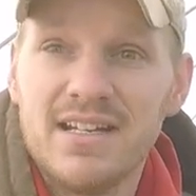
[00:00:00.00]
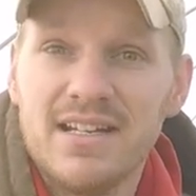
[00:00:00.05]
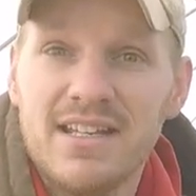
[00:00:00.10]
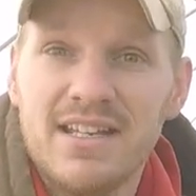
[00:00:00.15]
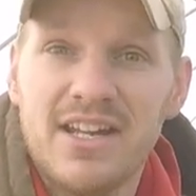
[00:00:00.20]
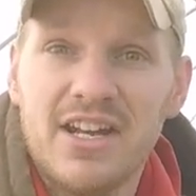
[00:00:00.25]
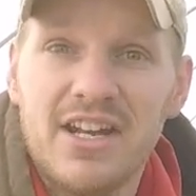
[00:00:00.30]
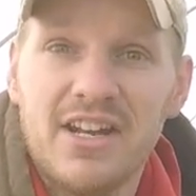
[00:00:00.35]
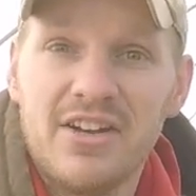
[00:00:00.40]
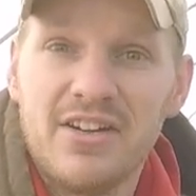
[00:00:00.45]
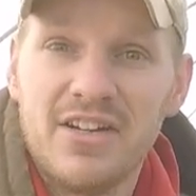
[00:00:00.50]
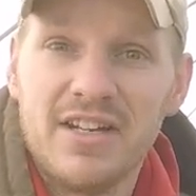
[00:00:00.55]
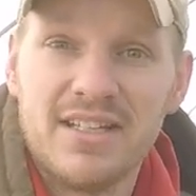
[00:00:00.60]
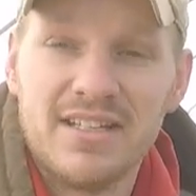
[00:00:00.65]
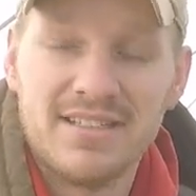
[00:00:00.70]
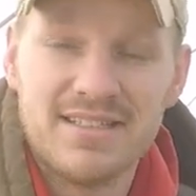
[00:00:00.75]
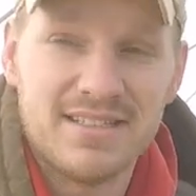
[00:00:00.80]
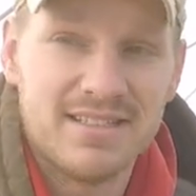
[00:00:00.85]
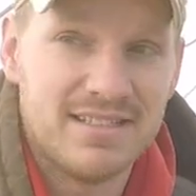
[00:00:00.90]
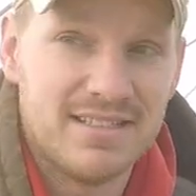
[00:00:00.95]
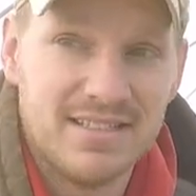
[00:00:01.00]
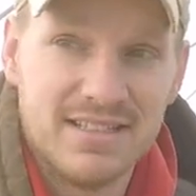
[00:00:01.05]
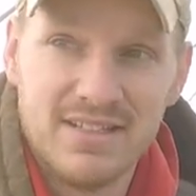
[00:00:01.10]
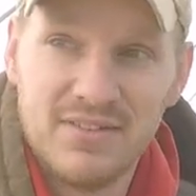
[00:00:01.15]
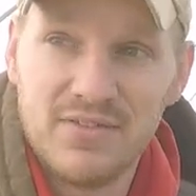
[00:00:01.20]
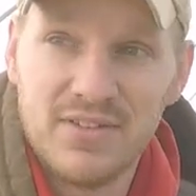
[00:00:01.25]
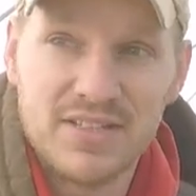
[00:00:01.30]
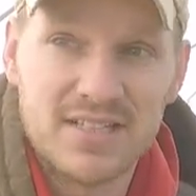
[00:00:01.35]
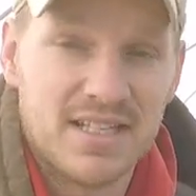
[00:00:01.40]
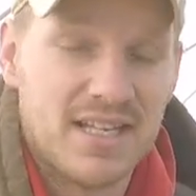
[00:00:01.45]
You know, it's
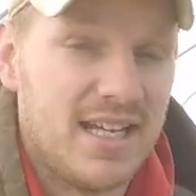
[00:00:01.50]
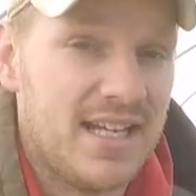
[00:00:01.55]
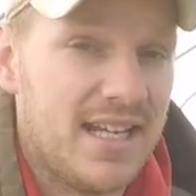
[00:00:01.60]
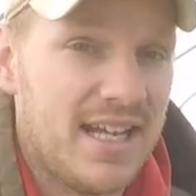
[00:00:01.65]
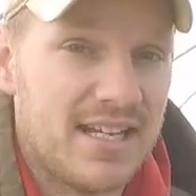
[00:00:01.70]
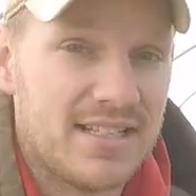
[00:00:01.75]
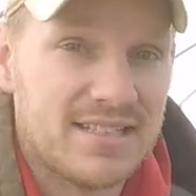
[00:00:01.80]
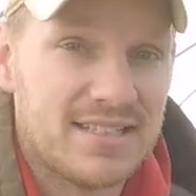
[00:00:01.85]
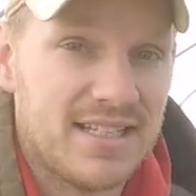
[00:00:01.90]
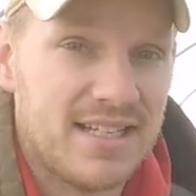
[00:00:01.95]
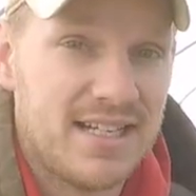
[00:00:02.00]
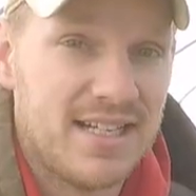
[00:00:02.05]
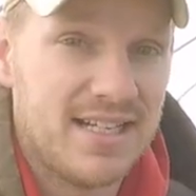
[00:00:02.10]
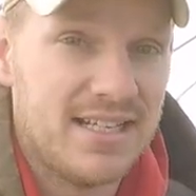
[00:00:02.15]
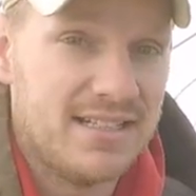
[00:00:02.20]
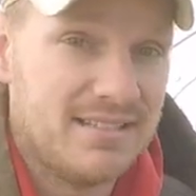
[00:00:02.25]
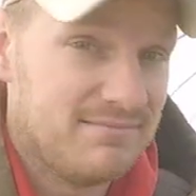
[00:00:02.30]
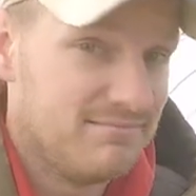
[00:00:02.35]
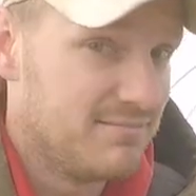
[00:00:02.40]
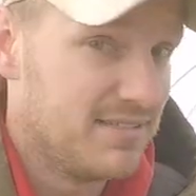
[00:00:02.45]
if it's light outside,